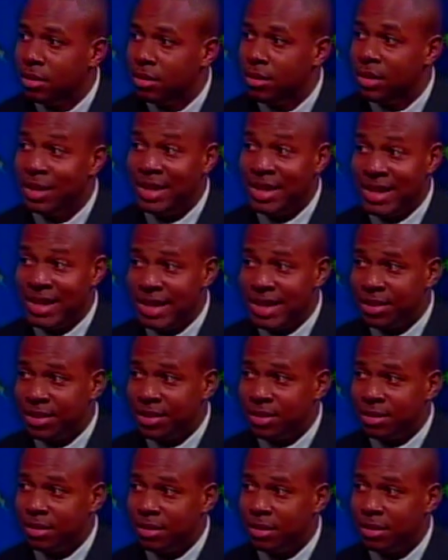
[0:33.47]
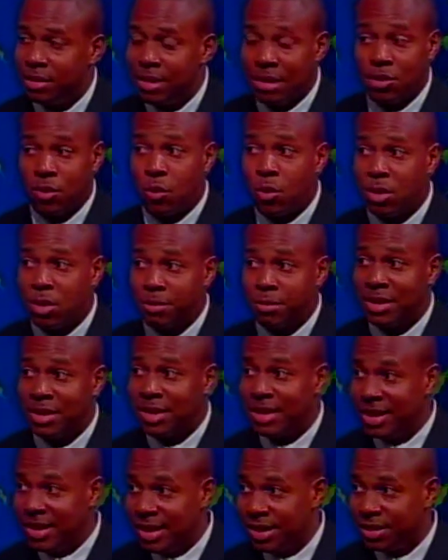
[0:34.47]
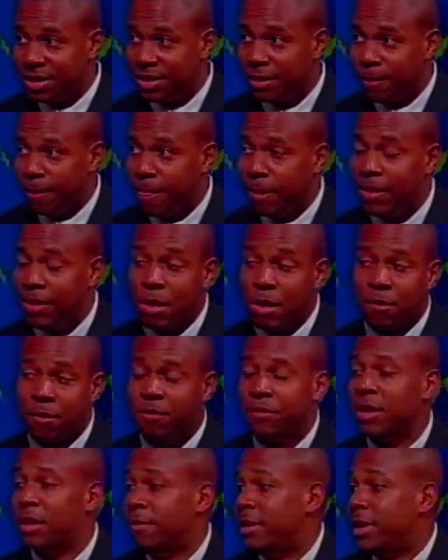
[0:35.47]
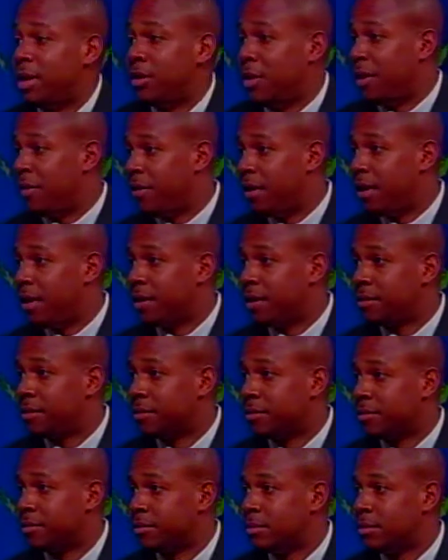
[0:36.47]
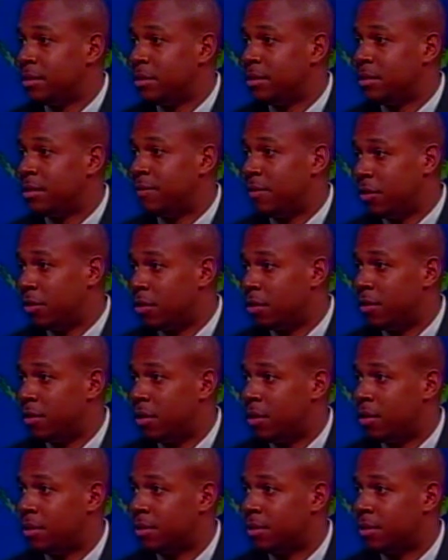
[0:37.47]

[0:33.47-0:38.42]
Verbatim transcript: the needs, uh-huh. not the wants, but the needs, uh-huh. that will free up money right there. Okay. First of all.